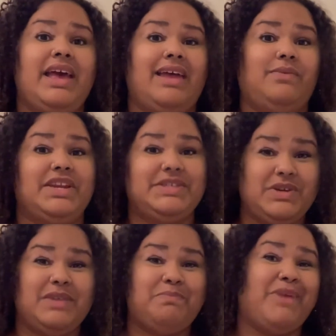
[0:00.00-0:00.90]
And when a
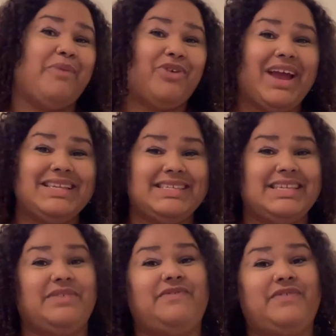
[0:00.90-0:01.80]
student memorizes
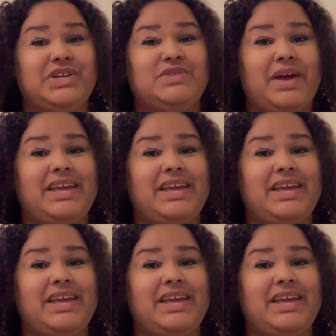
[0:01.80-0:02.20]
it the first way,